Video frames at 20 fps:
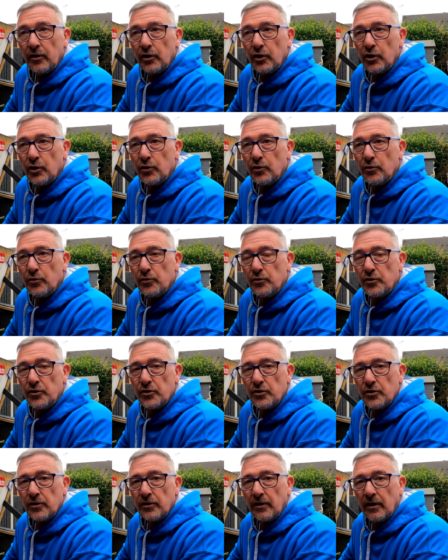
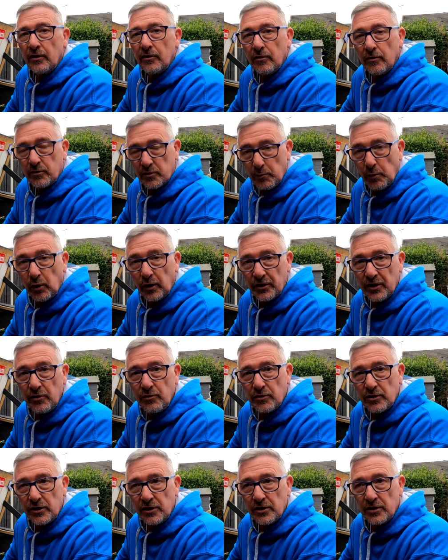use smaller
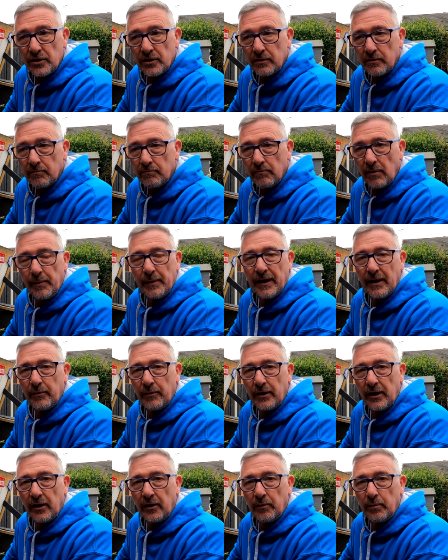doses, maybe that
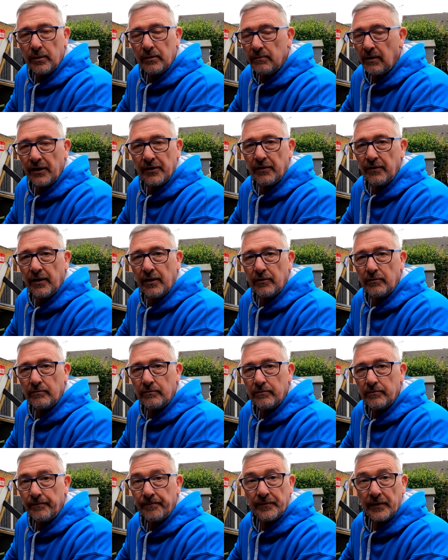would help. I don't know.
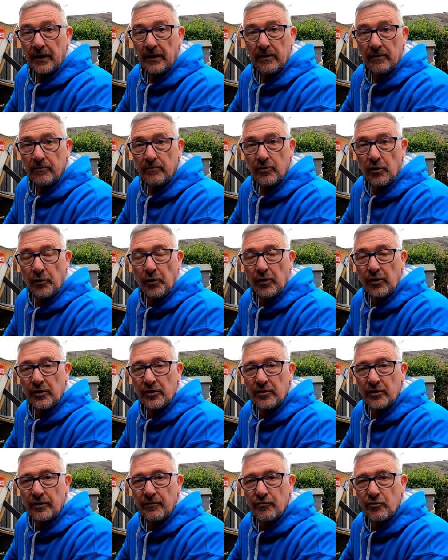Don't knock
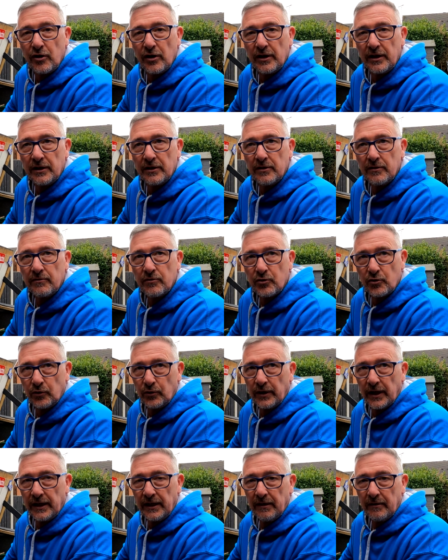it till you've tried it.
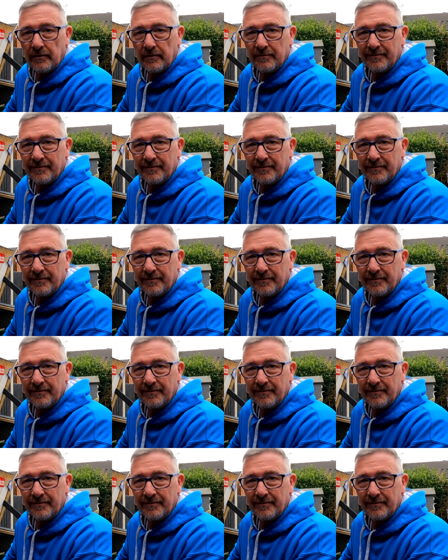School day.